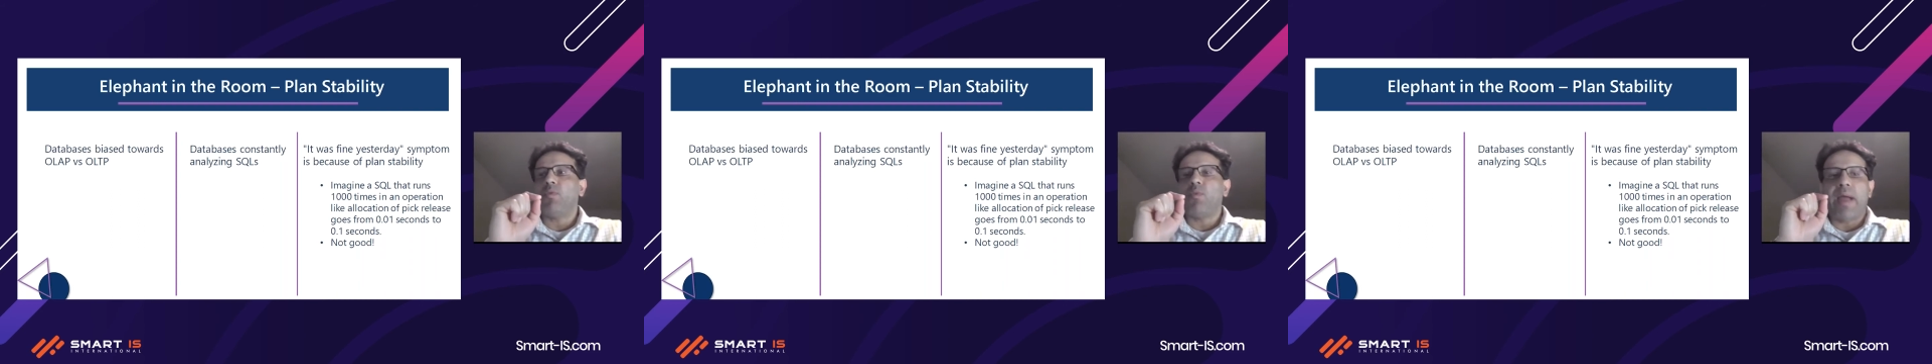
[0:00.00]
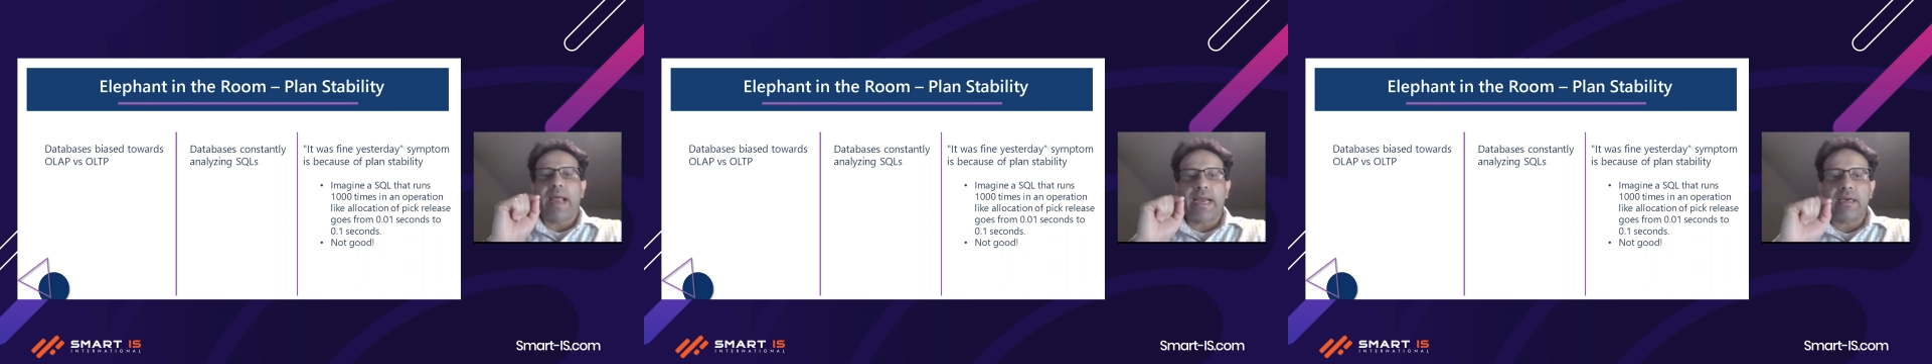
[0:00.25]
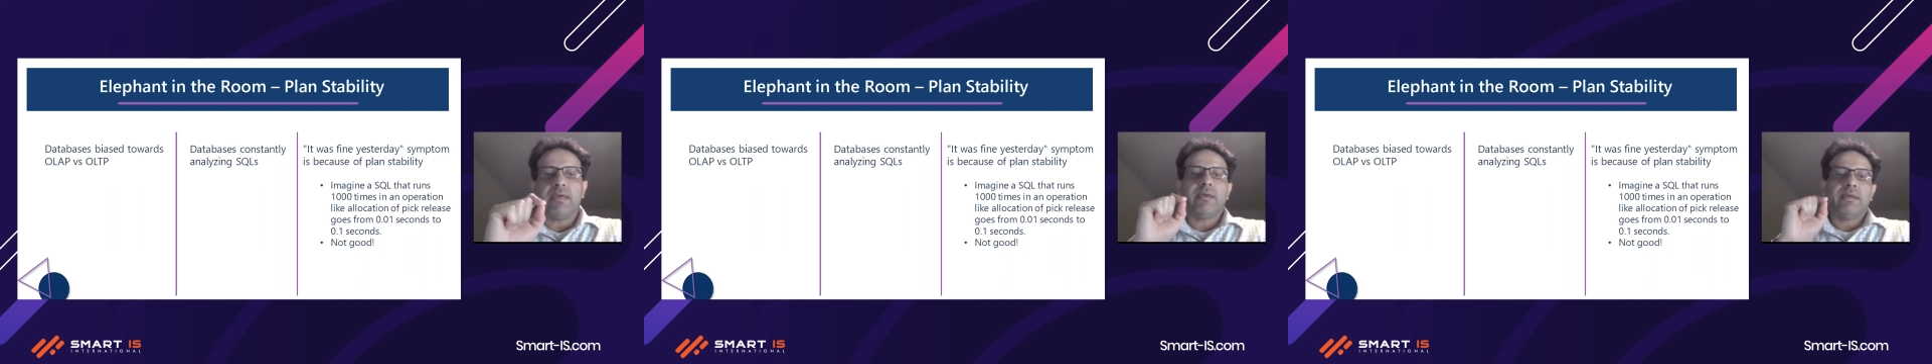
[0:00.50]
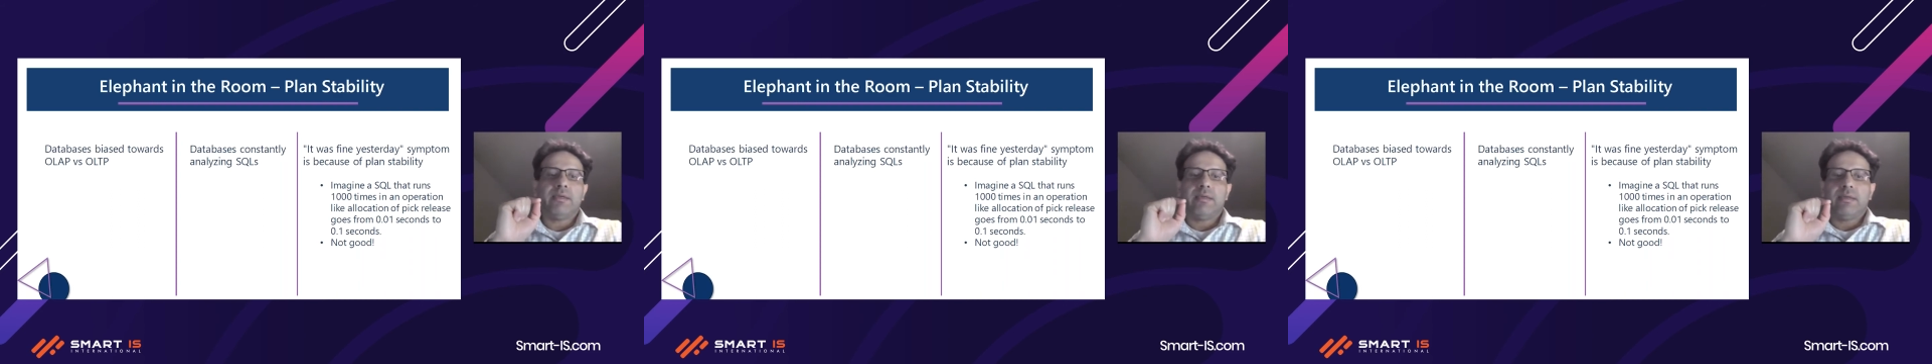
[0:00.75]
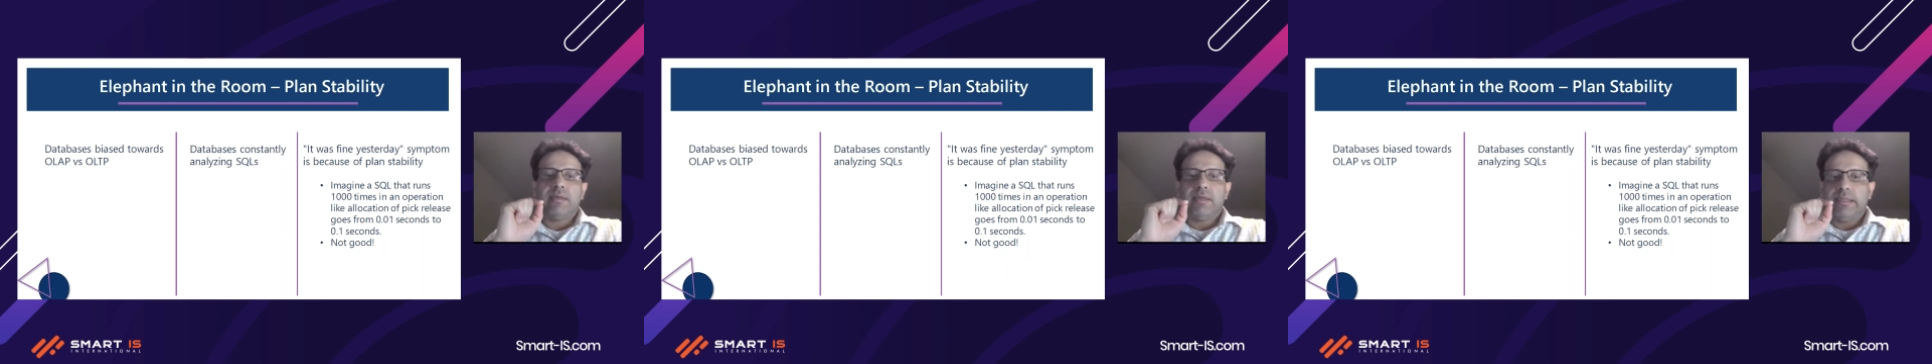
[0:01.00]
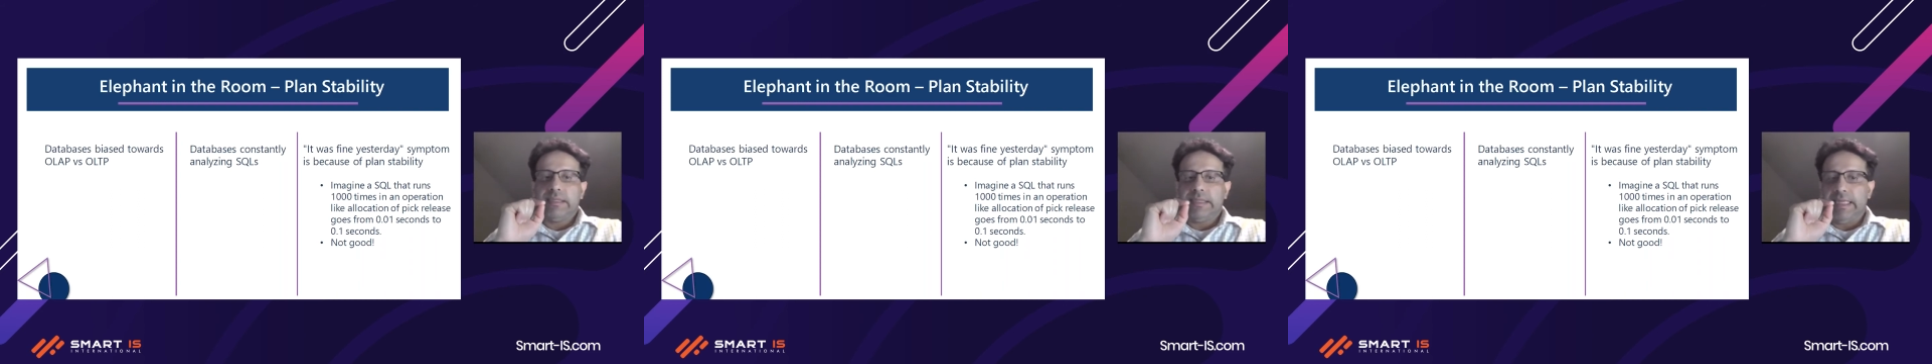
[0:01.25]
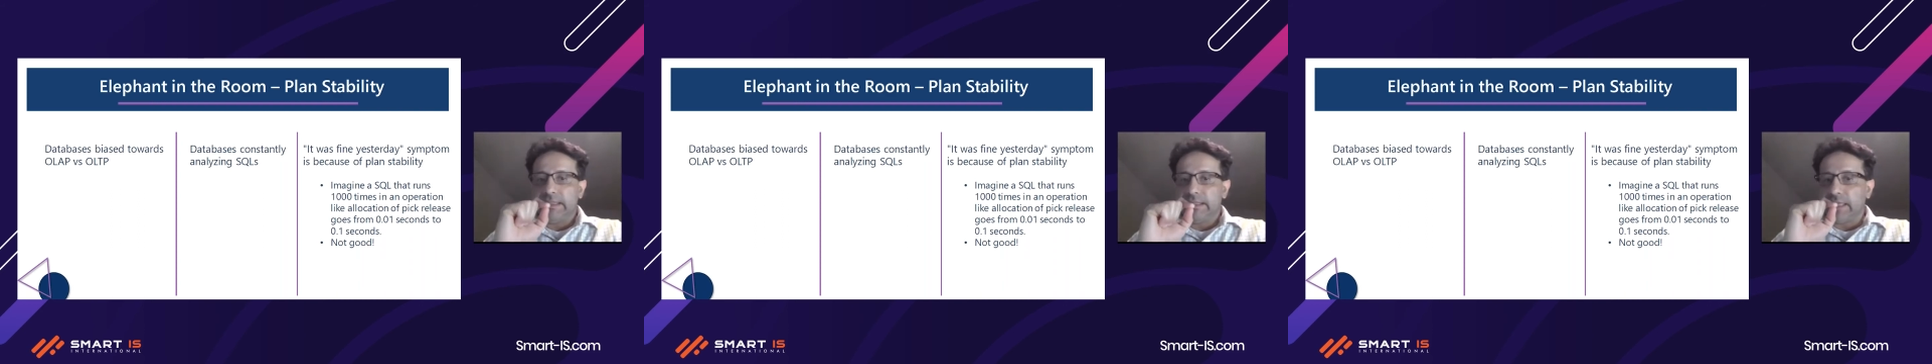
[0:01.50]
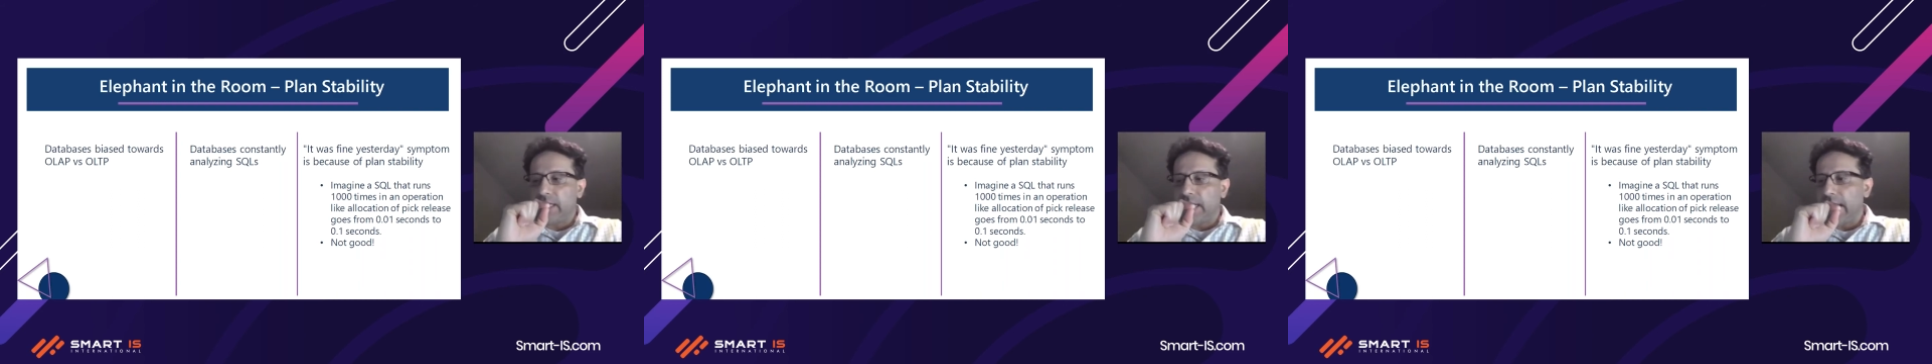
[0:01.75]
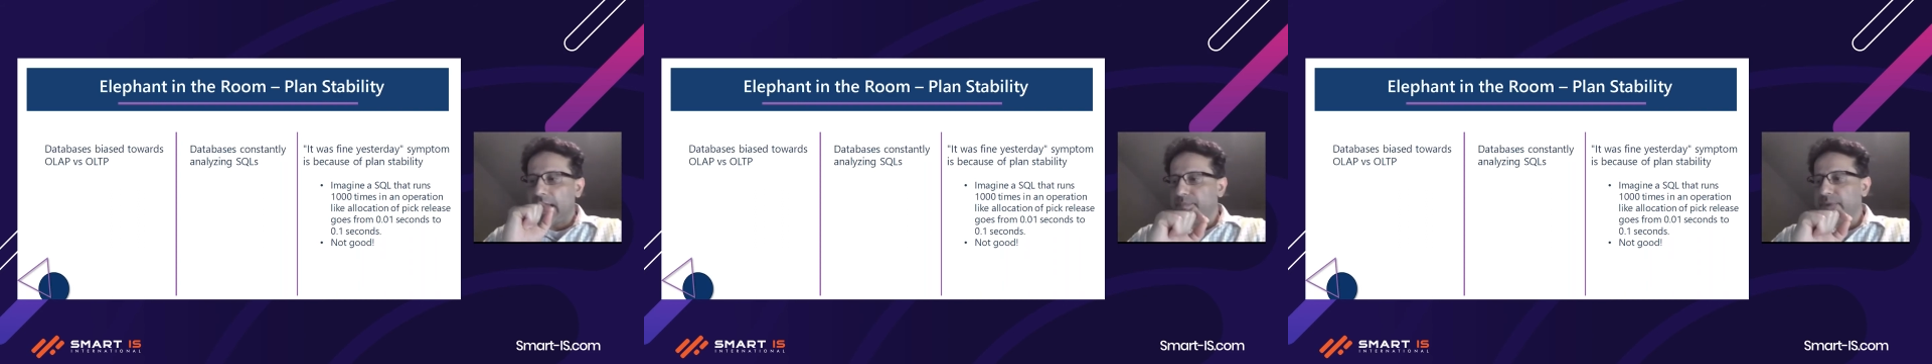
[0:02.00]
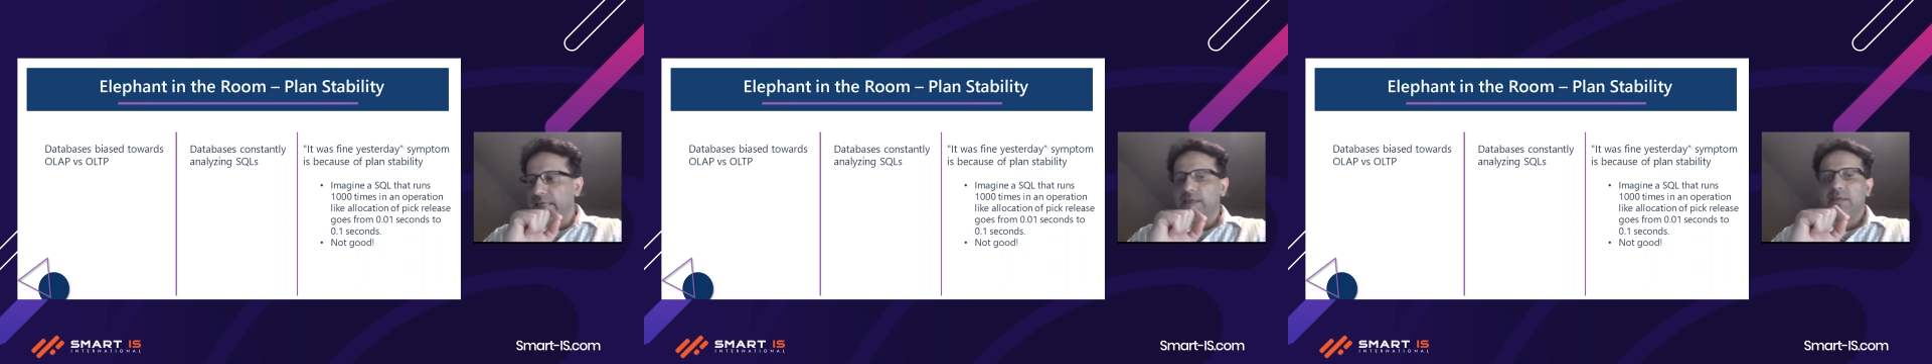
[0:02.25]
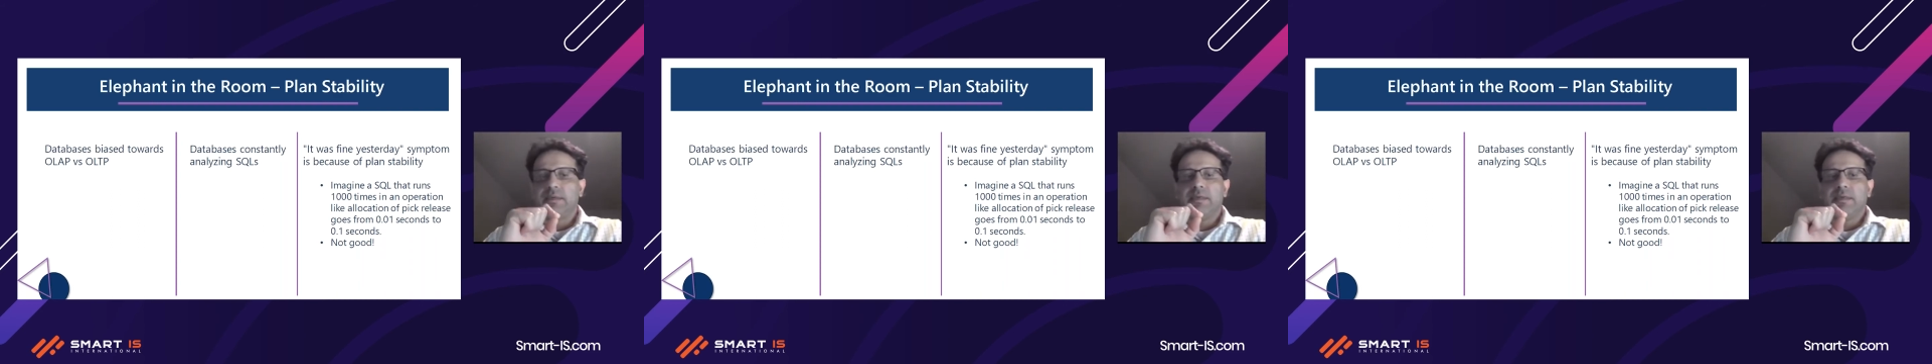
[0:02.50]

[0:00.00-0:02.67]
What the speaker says: when things are happening